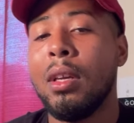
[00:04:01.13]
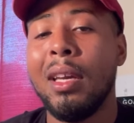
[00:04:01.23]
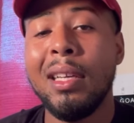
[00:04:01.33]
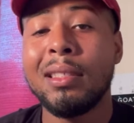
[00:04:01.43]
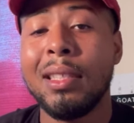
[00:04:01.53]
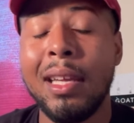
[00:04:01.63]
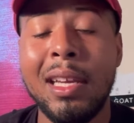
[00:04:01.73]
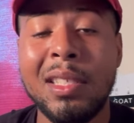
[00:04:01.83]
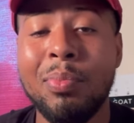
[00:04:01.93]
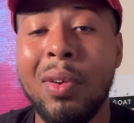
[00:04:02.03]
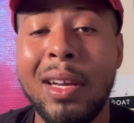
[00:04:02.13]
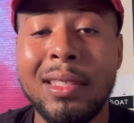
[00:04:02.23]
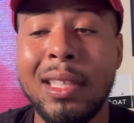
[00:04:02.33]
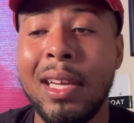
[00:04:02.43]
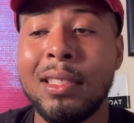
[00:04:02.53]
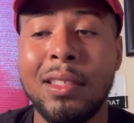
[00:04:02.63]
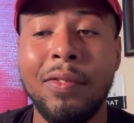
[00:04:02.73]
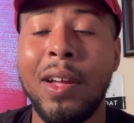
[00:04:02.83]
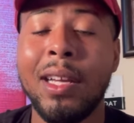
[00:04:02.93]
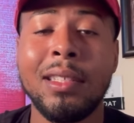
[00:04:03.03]
And today's price action, if
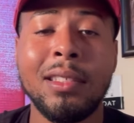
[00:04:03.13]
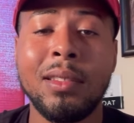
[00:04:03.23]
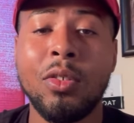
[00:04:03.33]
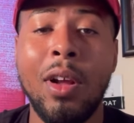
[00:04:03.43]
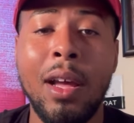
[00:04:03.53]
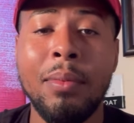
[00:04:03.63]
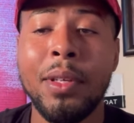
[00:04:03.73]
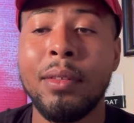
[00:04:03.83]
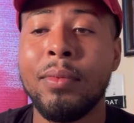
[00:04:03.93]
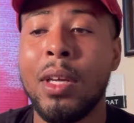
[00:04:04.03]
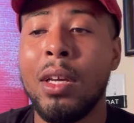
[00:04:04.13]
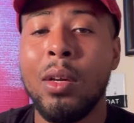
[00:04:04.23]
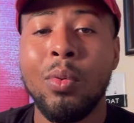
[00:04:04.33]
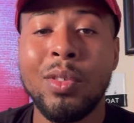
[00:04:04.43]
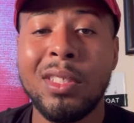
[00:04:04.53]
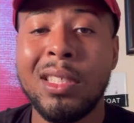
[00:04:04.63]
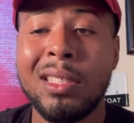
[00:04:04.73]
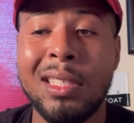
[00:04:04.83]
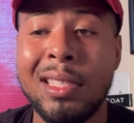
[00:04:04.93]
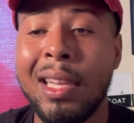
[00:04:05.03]
I could describe it, was just
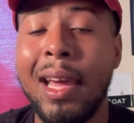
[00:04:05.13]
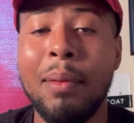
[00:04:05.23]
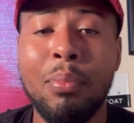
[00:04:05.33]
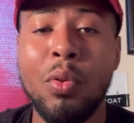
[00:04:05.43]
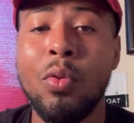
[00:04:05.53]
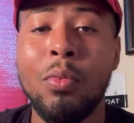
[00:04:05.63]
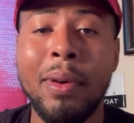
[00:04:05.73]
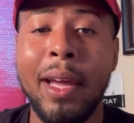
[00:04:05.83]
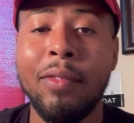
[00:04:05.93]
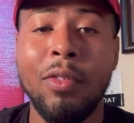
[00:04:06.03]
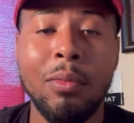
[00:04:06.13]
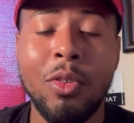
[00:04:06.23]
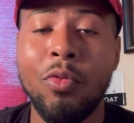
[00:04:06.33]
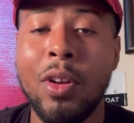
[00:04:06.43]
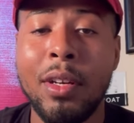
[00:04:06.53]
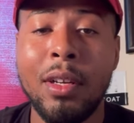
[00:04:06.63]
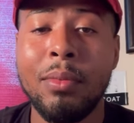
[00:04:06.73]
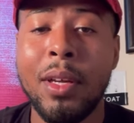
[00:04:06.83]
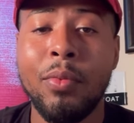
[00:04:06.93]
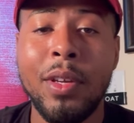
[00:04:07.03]
a slight pullback from the run-up
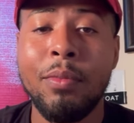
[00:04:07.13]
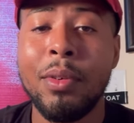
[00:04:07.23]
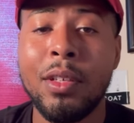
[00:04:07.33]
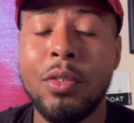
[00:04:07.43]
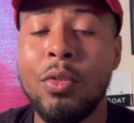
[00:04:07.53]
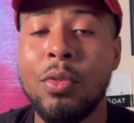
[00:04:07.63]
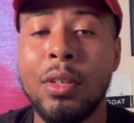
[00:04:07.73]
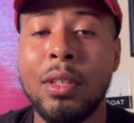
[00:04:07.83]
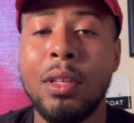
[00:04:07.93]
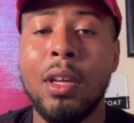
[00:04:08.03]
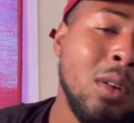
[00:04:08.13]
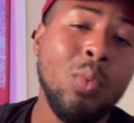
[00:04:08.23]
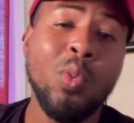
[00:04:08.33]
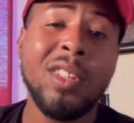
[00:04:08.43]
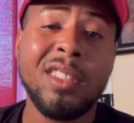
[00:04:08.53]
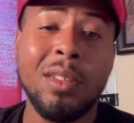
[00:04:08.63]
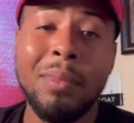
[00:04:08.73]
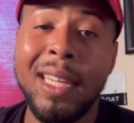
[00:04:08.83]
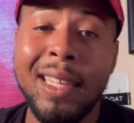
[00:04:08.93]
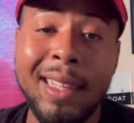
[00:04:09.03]
that we've been doing, with some
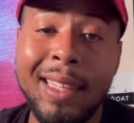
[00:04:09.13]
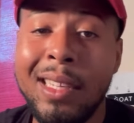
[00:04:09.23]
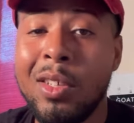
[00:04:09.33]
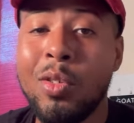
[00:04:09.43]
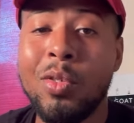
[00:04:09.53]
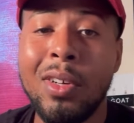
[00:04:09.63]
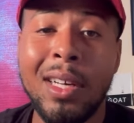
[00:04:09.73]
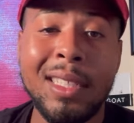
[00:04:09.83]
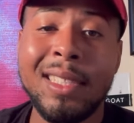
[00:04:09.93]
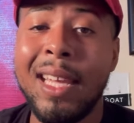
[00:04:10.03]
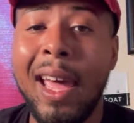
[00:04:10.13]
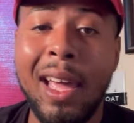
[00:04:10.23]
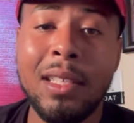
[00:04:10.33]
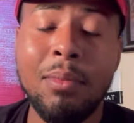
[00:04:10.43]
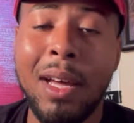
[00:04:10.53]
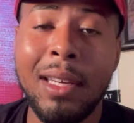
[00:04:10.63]
illegal attacks by